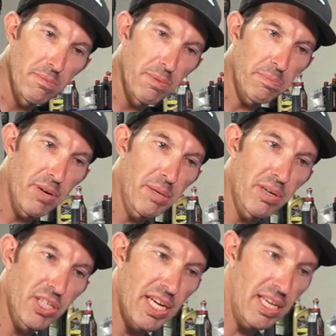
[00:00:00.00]
but pretty
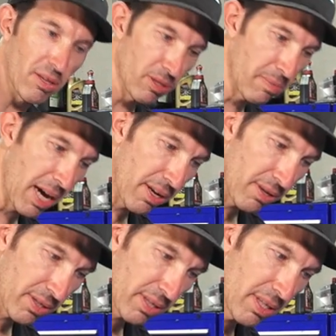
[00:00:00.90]
much any of those
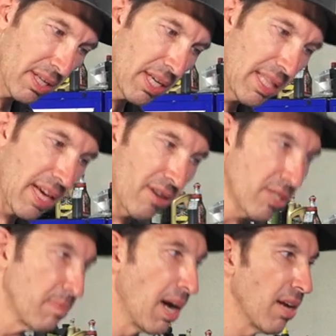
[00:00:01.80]
models that are
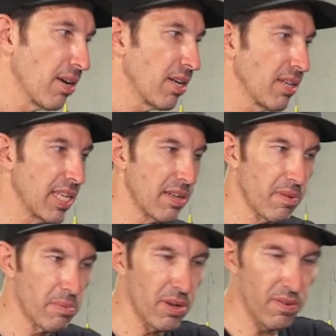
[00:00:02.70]
smaller, you'll need to
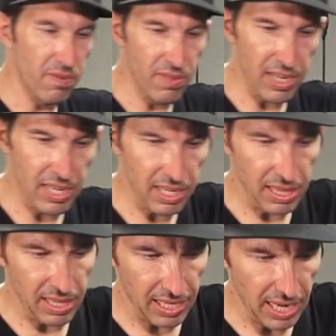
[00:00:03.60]
remove the
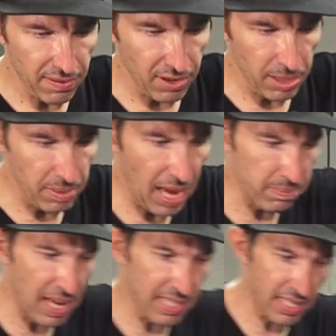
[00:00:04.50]
the cover, the black
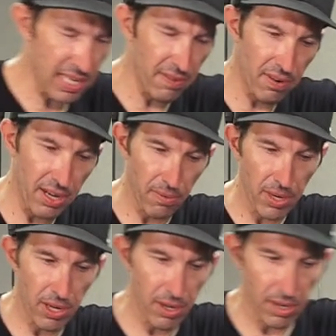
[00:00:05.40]
plastic cover on the
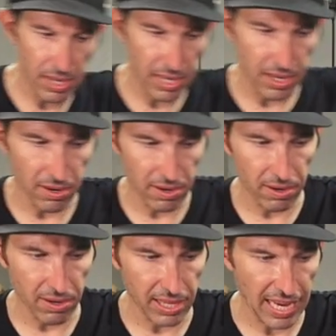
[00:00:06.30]
rear
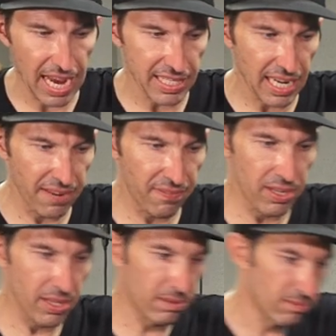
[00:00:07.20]
near the gas tank fill